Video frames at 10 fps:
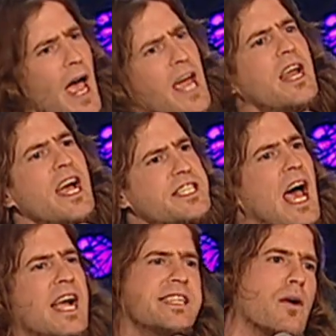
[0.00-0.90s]
Hey, nice
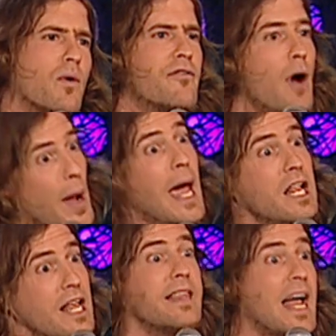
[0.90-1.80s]
accent. Where are you from? Oh,
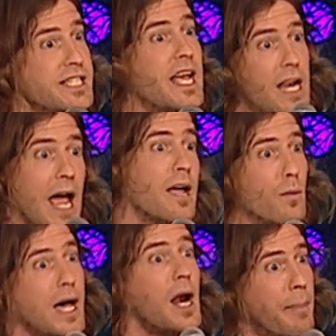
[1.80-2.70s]
England. That's neat. Hey,
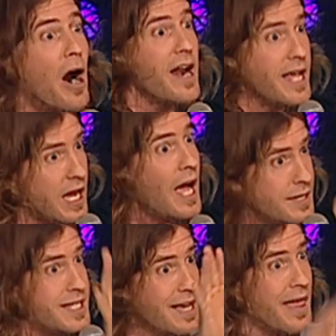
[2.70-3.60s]
we got a party.
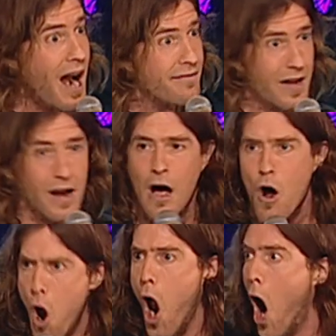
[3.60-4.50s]
Guys, see you there. Fucking.
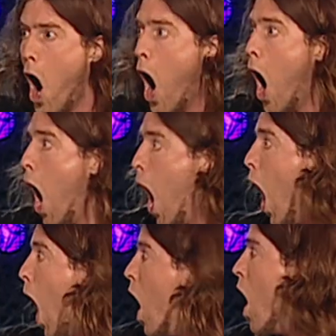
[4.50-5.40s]

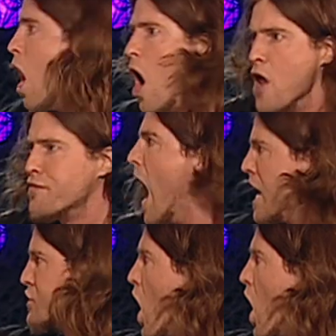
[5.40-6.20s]
Ah, that's